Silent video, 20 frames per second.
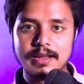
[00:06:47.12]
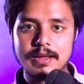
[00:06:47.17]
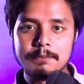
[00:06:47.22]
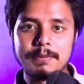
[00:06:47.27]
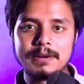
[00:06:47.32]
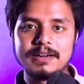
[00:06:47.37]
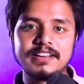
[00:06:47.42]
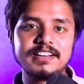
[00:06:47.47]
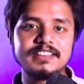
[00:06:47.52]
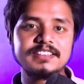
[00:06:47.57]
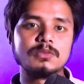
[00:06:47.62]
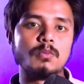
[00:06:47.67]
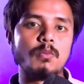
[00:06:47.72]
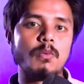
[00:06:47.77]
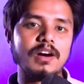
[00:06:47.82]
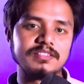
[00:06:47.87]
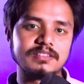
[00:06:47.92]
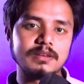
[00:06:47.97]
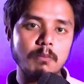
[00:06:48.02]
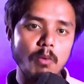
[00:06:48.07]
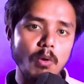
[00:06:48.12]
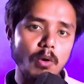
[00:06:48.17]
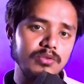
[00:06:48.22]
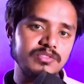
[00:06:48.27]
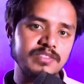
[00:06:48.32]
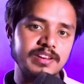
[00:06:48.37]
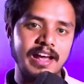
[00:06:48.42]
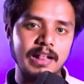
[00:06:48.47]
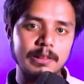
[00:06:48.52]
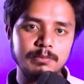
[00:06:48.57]
but it was most
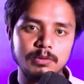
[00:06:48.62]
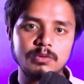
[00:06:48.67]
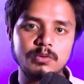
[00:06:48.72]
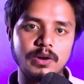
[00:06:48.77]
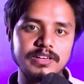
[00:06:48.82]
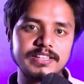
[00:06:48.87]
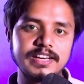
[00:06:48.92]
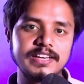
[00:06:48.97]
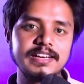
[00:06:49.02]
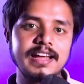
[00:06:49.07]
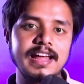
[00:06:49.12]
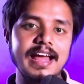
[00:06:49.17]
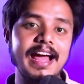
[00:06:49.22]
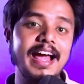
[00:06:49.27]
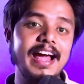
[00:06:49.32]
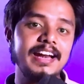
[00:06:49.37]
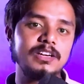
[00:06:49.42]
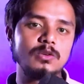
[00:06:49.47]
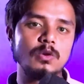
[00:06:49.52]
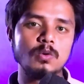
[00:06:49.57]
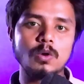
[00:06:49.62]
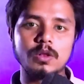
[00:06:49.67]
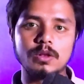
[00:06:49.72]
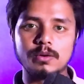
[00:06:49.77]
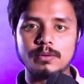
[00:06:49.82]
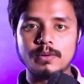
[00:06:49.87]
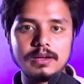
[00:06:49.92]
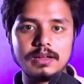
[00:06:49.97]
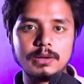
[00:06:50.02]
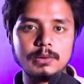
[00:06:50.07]
helpful content and
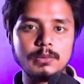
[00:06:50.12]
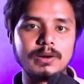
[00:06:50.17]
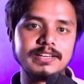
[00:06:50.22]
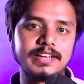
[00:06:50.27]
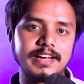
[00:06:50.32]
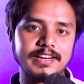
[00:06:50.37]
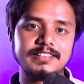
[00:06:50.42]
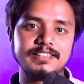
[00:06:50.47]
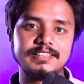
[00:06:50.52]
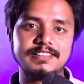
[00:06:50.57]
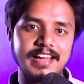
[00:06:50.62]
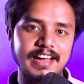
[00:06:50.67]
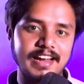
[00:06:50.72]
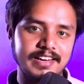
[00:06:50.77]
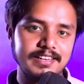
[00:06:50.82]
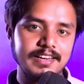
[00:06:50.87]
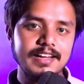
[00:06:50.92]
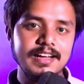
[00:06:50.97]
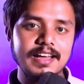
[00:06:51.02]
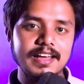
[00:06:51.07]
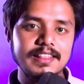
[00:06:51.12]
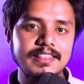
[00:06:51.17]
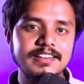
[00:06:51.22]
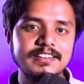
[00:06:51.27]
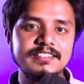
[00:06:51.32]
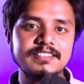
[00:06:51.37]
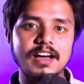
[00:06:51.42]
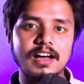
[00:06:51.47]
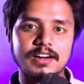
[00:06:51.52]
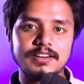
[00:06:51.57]
Google rewarded that. This
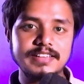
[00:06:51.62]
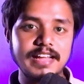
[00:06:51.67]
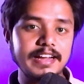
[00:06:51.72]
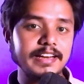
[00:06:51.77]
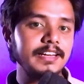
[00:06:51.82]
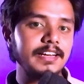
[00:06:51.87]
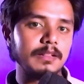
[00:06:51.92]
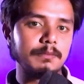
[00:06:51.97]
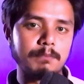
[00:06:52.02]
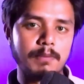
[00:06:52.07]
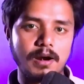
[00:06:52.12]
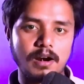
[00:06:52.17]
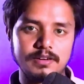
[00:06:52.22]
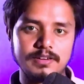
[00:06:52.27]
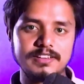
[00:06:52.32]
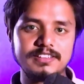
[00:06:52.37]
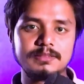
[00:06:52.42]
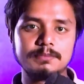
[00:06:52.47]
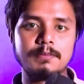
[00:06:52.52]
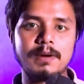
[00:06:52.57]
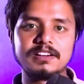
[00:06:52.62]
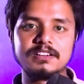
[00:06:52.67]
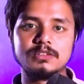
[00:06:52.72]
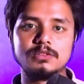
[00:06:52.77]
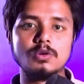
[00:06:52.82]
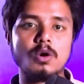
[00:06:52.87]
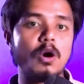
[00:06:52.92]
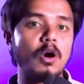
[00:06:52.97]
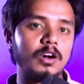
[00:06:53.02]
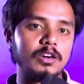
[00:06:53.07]
is the technical part. It's but
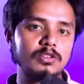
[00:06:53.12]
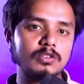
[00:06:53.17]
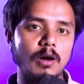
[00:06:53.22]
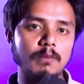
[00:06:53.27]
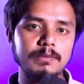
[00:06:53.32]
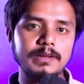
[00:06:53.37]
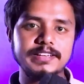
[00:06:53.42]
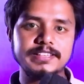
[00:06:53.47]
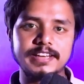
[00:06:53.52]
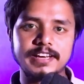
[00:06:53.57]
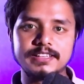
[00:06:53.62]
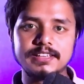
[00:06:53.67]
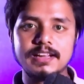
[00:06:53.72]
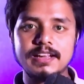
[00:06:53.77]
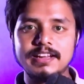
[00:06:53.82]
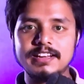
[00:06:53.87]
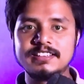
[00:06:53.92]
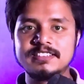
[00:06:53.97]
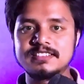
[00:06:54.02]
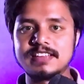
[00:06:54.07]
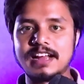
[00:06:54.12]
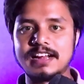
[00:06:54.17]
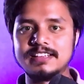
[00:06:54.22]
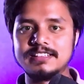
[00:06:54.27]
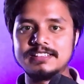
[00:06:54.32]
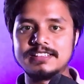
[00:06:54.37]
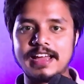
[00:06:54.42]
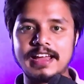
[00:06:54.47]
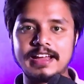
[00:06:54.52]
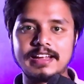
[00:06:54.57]
not complicated. It's title
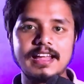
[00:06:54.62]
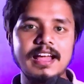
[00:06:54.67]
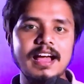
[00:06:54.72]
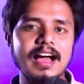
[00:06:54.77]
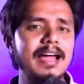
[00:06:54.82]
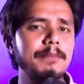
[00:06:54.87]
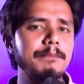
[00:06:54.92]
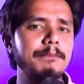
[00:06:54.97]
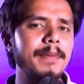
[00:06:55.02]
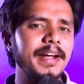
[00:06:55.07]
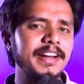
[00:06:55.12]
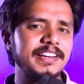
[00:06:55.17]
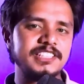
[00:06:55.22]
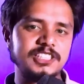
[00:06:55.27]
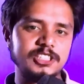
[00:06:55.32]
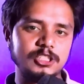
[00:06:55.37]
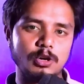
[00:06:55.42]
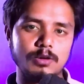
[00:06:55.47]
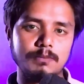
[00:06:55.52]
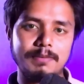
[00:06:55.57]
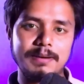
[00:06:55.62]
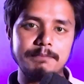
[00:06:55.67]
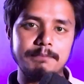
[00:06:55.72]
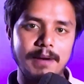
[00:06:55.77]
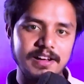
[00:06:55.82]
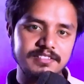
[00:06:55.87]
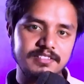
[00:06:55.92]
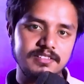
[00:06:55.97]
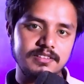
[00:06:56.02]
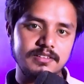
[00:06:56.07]
tag. I made sure my
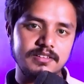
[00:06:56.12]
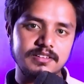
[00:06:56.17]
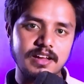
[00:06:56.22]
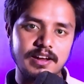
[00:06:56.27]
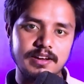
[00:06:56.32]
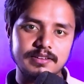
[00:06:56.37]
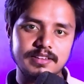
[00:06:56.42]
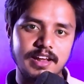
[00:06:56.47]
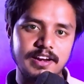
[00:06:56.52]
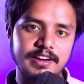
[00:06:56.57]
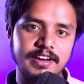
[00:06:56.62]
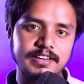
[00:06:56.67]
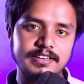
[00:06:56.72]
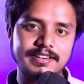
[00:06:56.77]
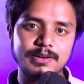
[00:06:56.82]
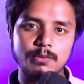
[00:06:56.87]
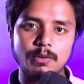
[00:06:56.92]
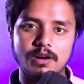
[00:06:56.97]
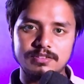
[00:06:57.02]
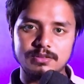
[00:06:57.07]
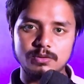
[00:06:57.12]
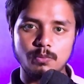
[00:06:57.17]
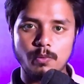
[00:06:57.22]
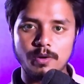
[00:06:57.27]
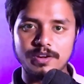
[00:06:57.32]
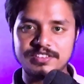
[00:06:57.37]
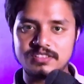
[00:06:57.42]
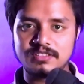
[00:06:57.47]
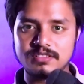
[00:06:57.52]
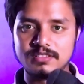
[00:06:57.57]
buzz target keywords
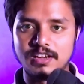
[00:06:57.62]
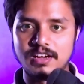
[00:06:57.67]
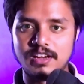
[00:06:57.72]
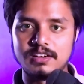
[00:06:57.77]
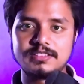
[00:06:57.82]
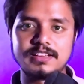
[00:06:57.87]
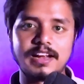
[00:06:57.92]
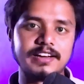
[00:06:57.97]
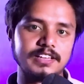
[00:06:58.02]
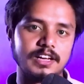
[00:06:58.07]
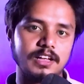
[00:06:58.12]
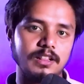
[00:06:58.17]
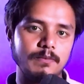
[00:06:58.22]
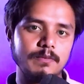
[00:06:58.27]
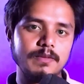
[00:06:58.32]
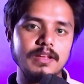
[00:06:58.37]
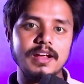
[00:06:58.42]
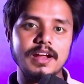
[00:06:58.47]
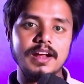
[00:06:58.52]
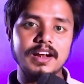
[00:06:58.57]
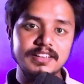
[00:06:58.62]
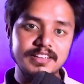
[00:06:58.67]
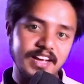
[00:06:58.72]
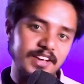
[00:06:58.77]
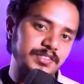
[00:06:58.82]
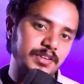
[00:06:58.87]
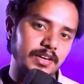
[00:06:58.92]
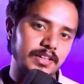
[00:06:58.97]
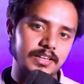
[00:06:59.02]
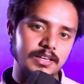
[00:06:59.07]
was the title.
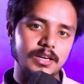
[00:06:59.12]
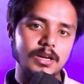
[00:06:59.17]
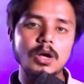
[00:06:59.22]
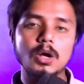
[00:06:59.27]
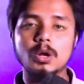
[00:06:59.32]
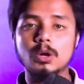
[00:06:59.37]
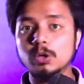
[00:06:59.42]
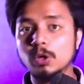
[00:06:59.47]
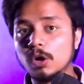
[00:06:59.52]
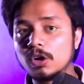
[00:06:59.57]
Naturally, low